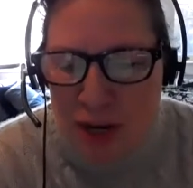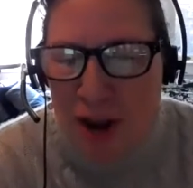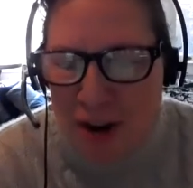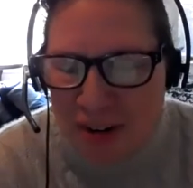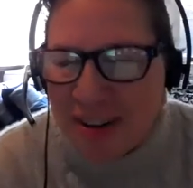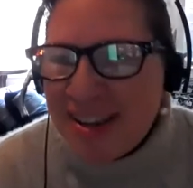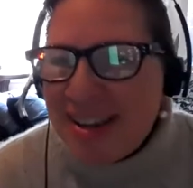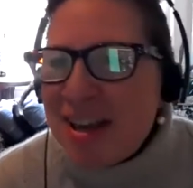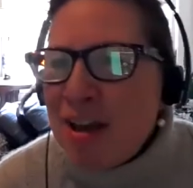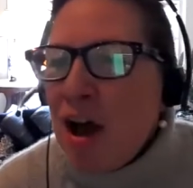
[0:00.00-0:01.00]
so
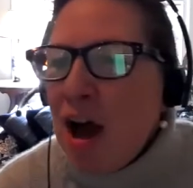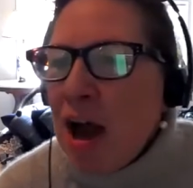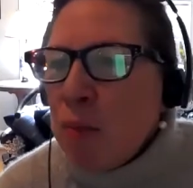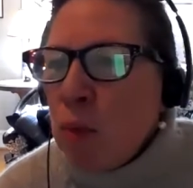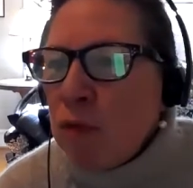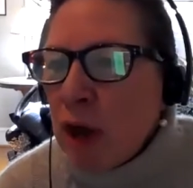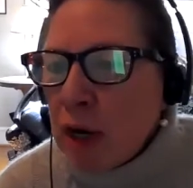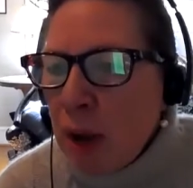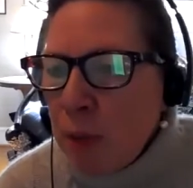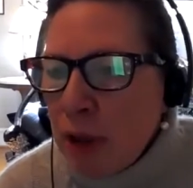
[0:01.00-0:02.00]
um, we've got a
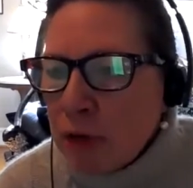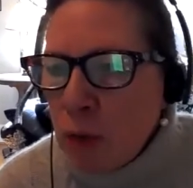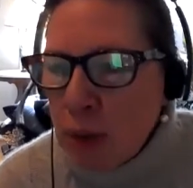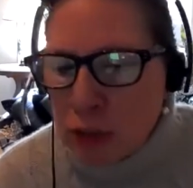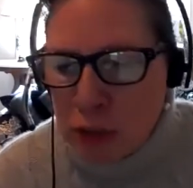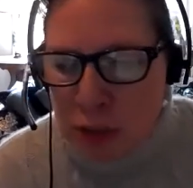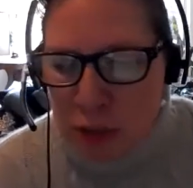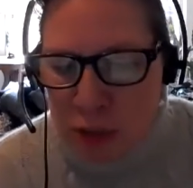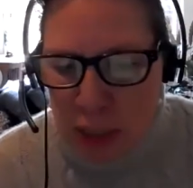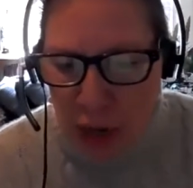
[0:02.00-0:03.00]
couple other
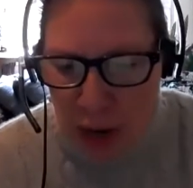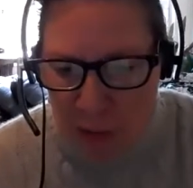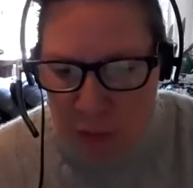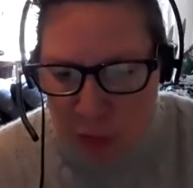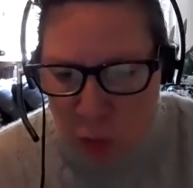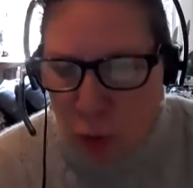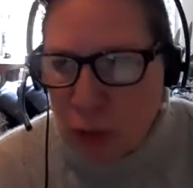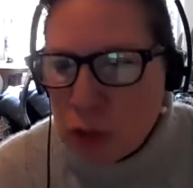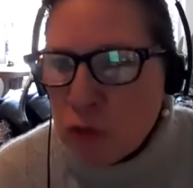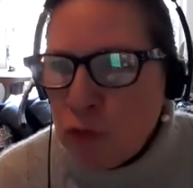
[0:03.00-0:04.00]
questions. I have some more
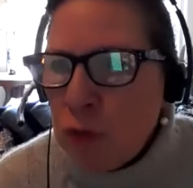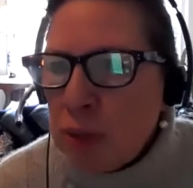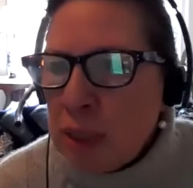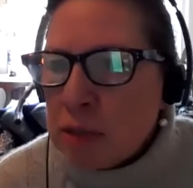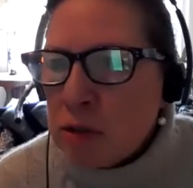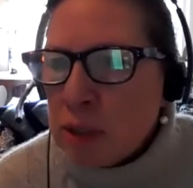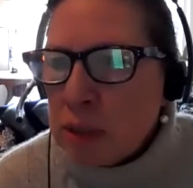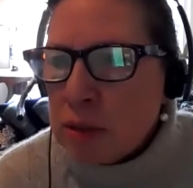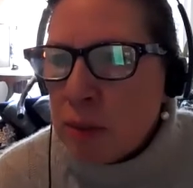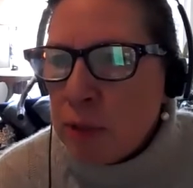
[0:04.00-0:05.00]
questions for you, but let's look
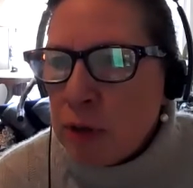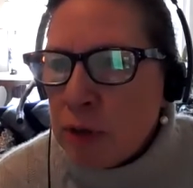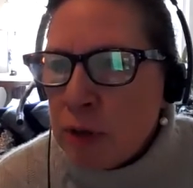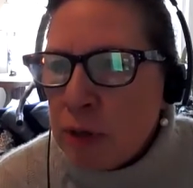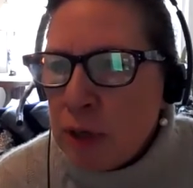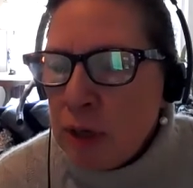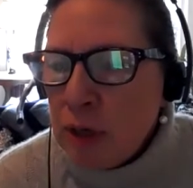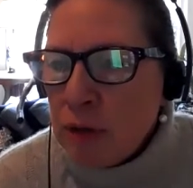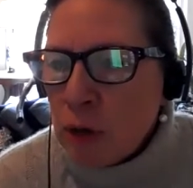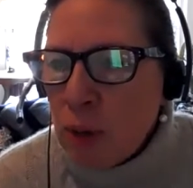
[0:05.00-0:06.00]
at some of the,
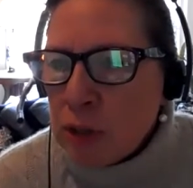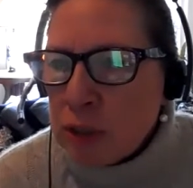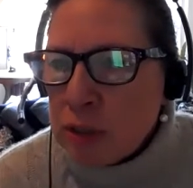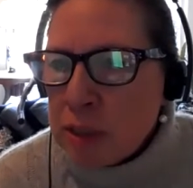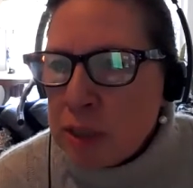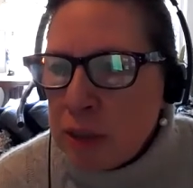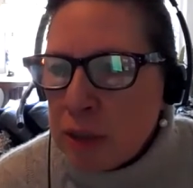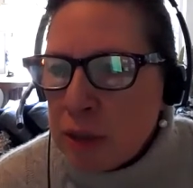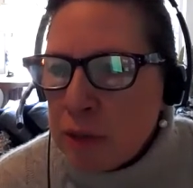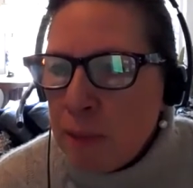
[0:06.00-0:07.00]
the questions
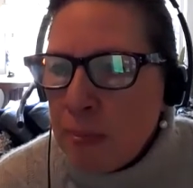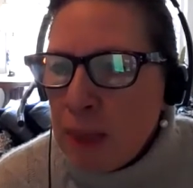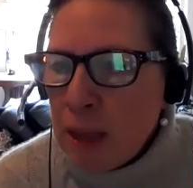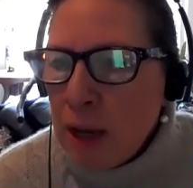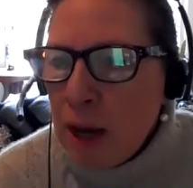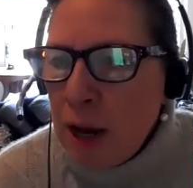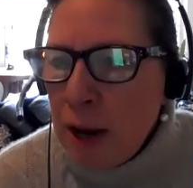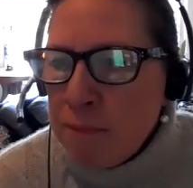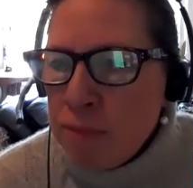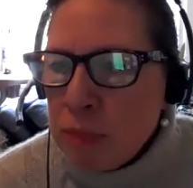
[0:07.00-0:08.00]
here.
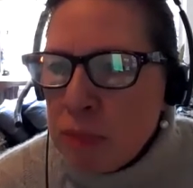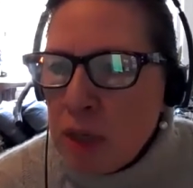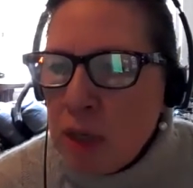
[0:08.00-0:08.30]
Um,